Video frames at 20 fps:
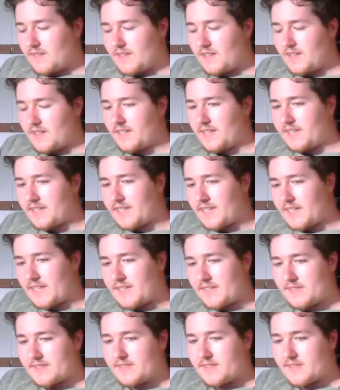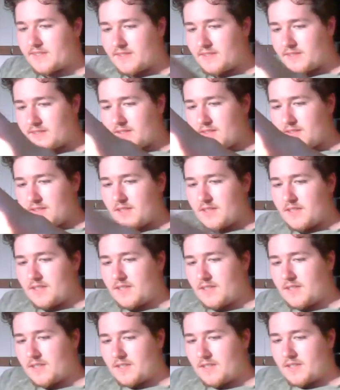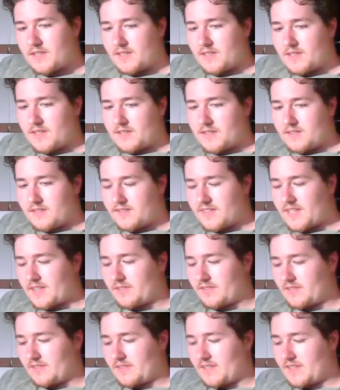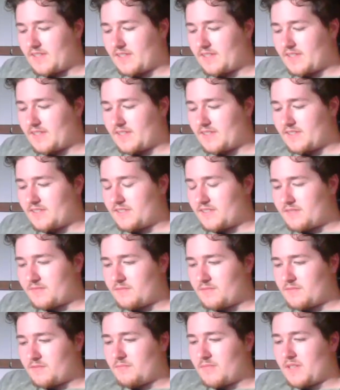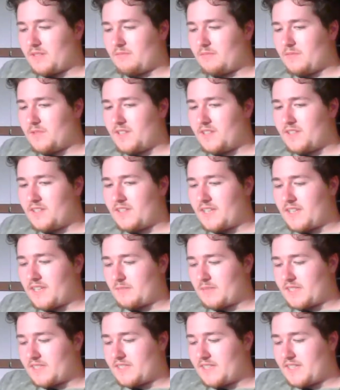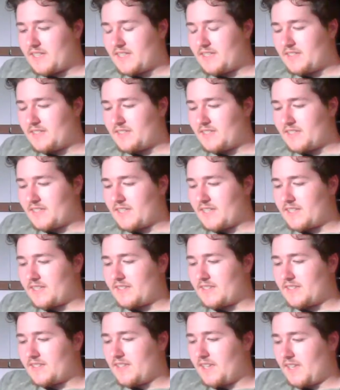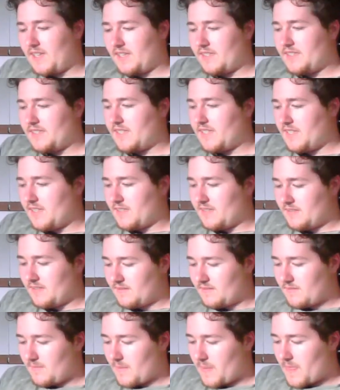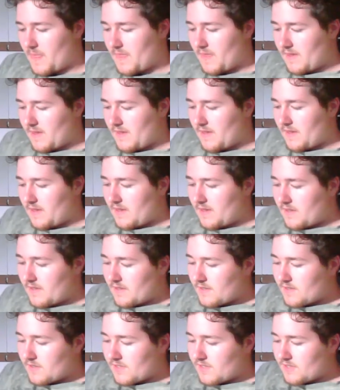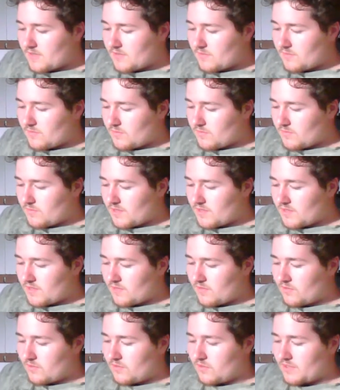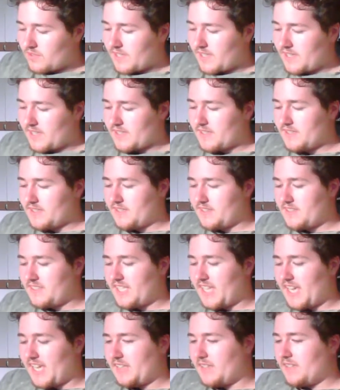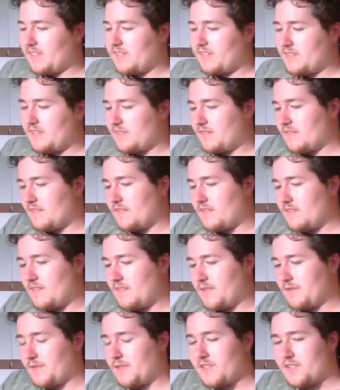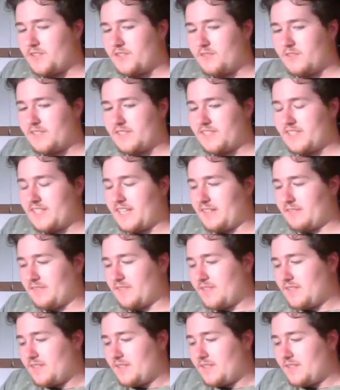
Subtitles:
I get 7, add that to my 1 and my 10 to get 18. So that's 1 orc is dead. The first orc is down.